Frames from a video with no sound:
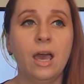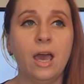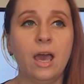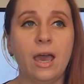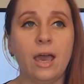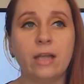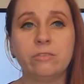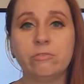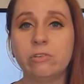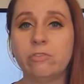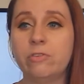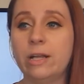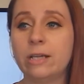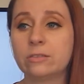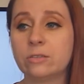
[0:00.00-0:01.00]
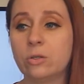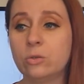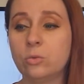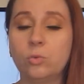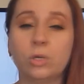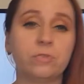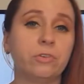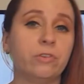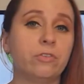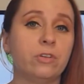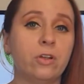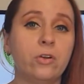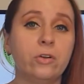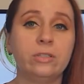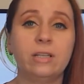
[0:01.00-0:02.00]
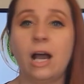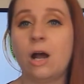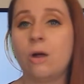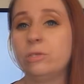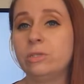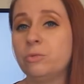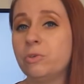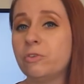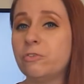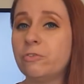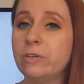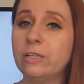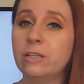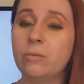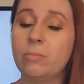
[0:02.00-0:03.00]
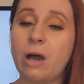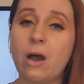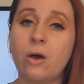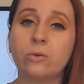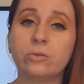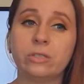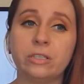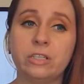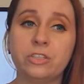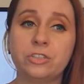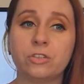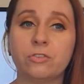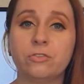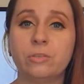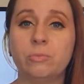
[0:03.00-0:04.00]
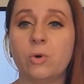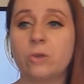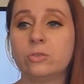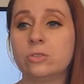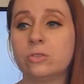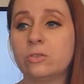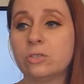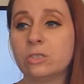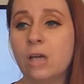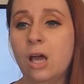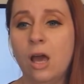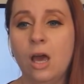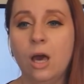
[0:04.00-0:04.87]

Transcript: and reflect on what we've learned, how did we feel about each of the models,